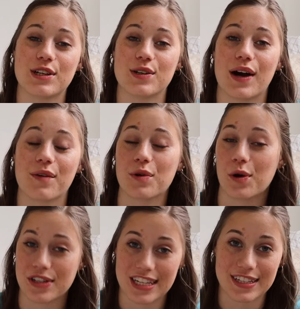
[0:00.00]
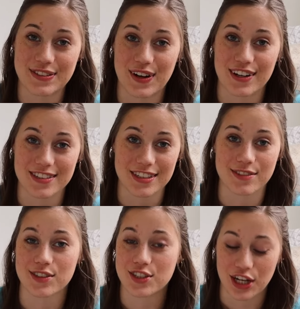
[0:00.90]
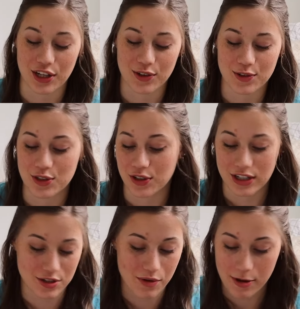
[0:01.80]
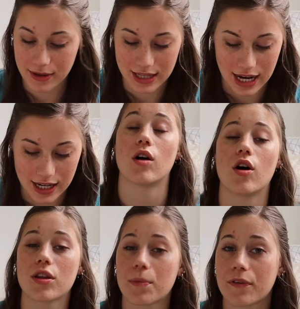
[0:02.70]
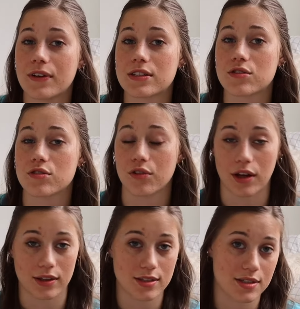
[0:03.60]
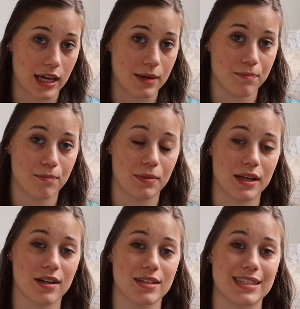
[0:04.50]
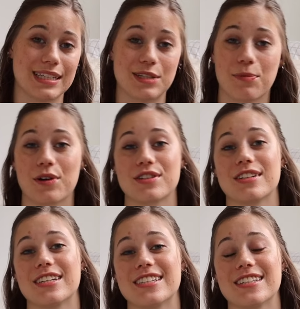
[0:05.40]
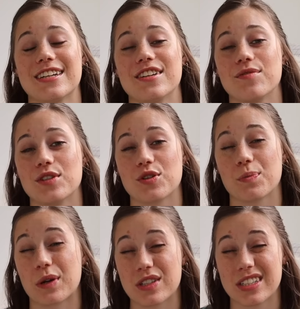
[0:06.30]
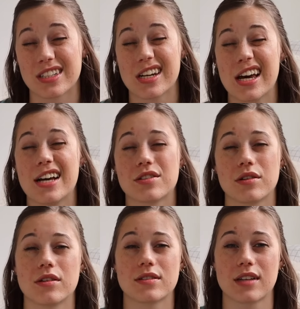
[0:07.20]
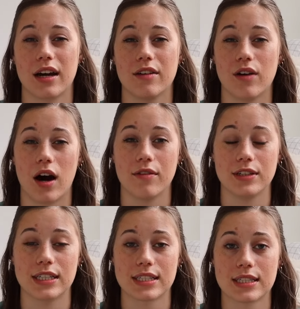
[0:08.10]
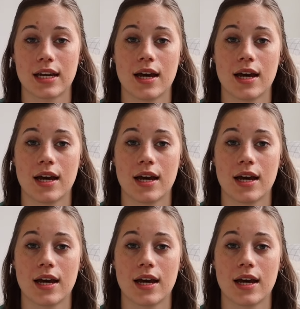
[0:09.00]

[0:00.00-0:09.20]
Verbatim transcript: know, I will always answer honestly on this channel, so you don't have to worry about that. All the professors are not the same because each person is an individual person. So I know it's kind of obvious,